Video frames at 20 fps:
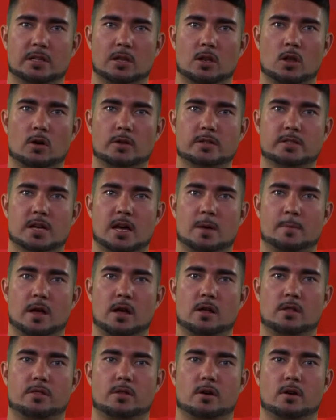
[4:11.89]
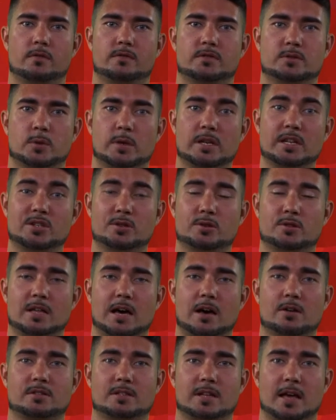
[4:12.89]
the long-term health of
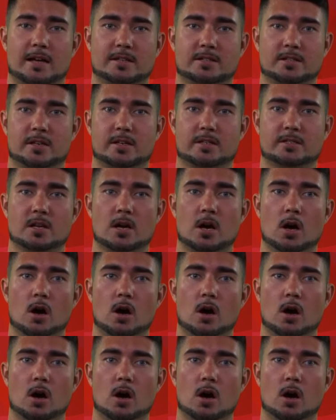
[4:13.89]
22,000 hectares